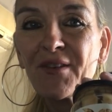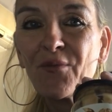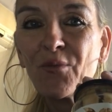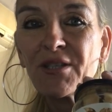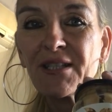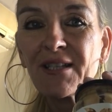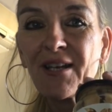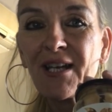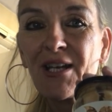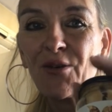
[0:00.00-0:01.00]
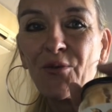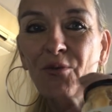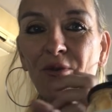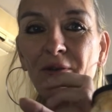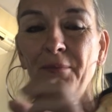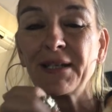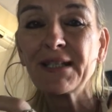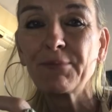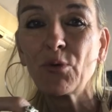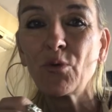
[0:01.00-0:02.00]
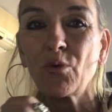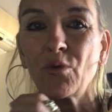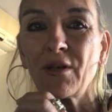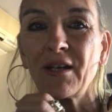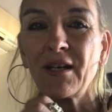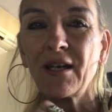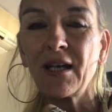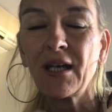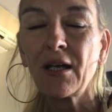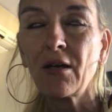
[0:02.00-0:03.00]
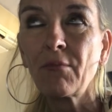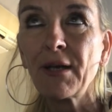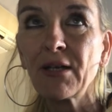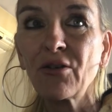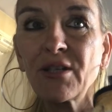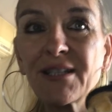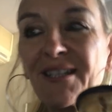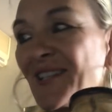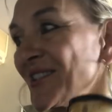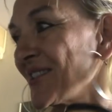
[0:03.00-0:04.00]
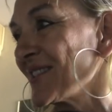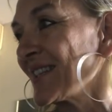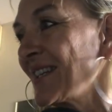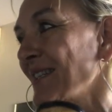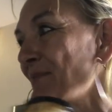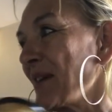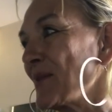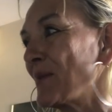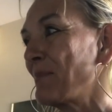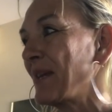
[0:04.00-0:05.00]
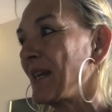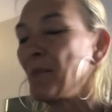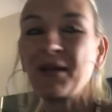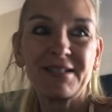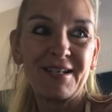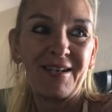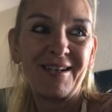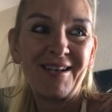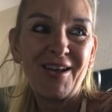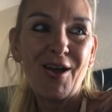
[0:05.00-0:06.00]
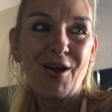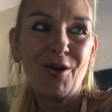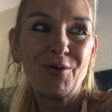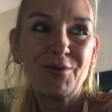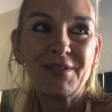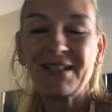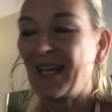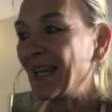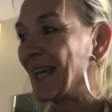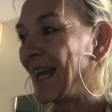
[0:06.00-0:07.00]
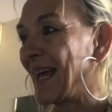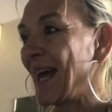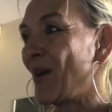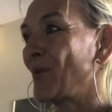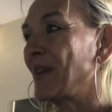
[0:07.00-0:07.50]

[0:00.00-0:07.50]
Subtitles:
which is like a little bliss ball. Oh my god, it's delicious, and it's made with peanut butter, oats and cacao